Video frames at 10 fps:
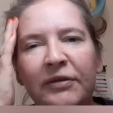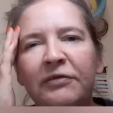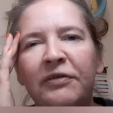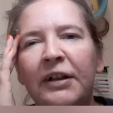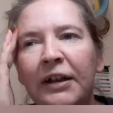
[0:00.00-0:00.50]

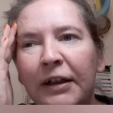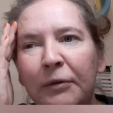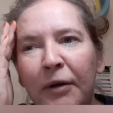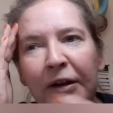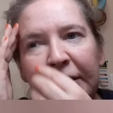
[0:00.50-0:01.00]
fiddling it
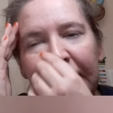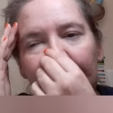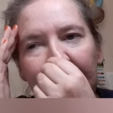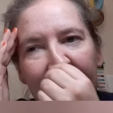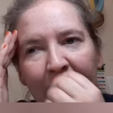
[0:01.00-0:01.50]
when it's
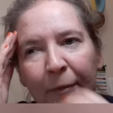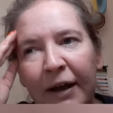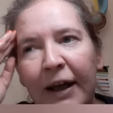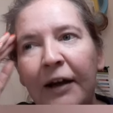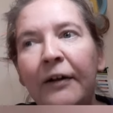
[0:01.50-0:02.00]
coming out of my
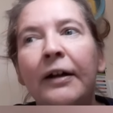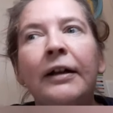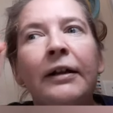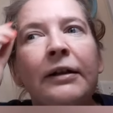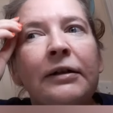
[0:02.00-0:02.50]
hair.
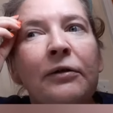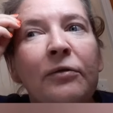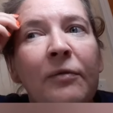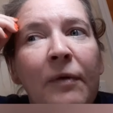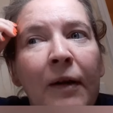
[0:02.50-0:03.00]

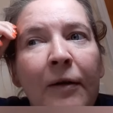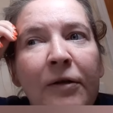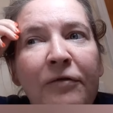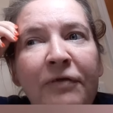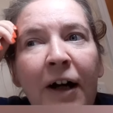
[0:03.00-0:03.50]
So
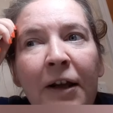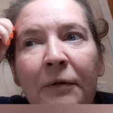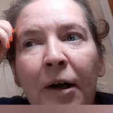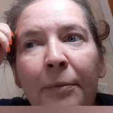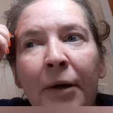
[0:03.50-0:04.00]
to
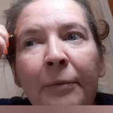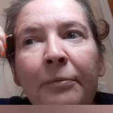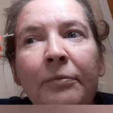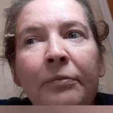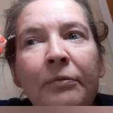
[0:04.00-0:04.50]
follow up,
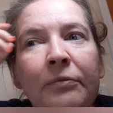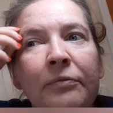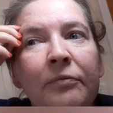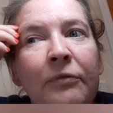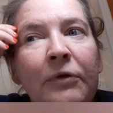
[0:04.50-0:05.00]
I'm
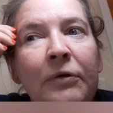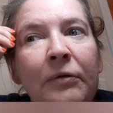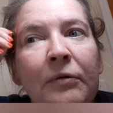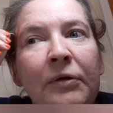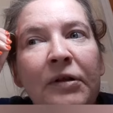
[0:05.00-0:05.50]

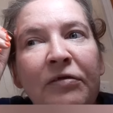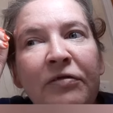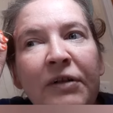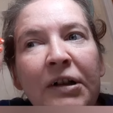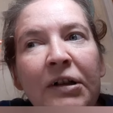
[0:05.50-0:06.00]
going to
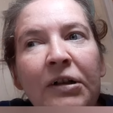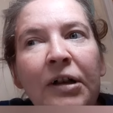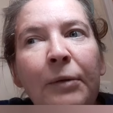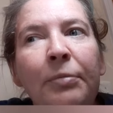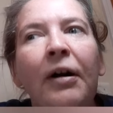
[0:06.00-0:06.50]
finish
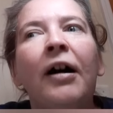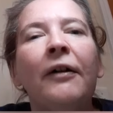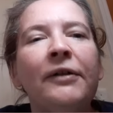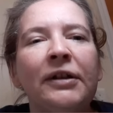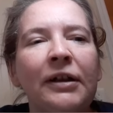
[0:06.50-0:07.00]
up.
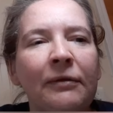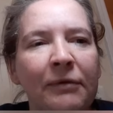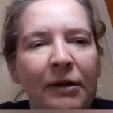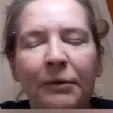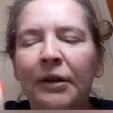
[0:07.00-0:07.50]
See, here
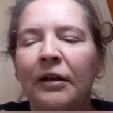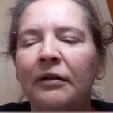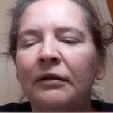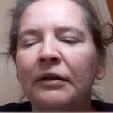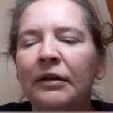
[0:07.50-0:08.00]
we go.
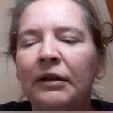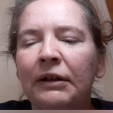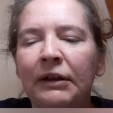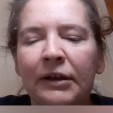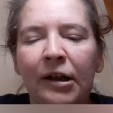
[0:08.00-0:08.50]

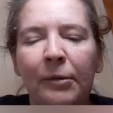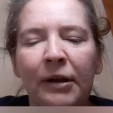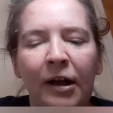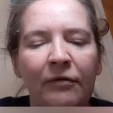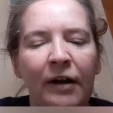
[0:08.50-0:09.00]
It's
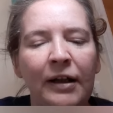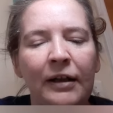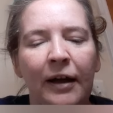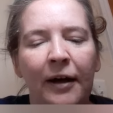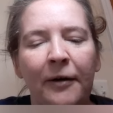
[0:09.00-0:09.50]
coming out right
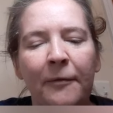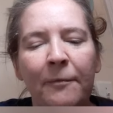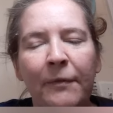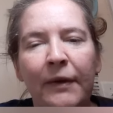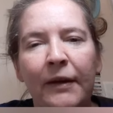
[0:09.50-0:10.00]
now.
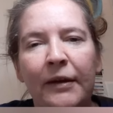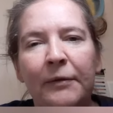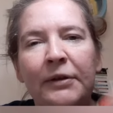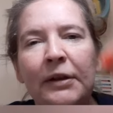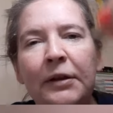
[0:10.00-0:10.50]

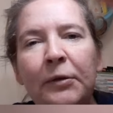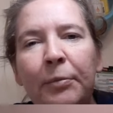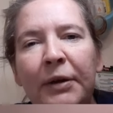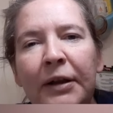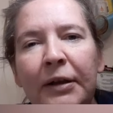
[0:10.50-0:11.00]
There's a little
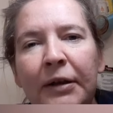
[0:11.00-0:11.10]
bit